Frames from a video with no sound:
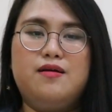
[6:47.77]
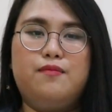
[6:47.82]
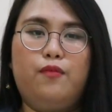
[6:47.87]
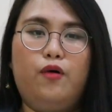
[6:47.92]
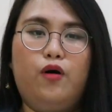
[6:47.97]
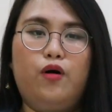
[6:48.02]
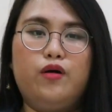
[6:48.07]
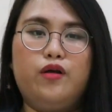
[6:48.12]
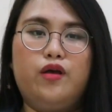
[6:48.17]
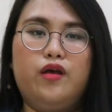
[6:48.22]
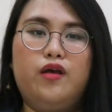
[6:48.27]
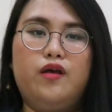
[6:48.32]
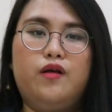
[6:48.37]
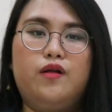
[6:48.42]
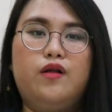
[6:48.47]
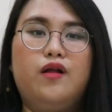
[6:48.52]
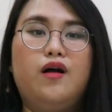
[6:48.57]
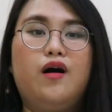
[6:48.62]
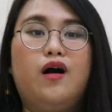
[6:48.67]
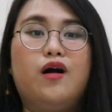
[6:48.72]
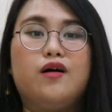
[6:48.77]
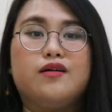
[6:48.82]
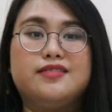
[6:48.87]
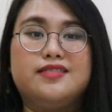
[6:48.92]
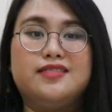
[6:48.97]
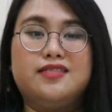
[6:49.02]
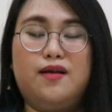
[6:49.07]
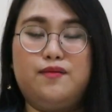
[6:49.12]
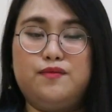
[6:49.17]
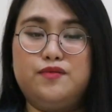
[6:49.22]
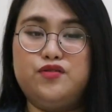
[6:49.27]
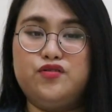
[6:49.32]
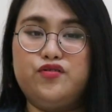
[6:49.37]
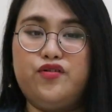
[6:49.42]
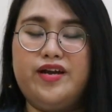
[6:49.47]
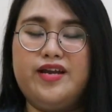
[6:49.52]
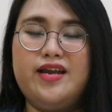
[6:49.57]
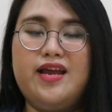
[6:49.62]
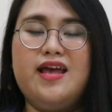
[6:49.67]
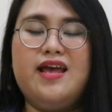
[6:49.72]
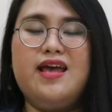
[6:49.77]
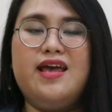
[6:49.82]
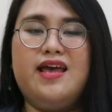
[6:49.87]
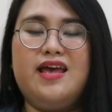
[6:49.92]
molecule or substrate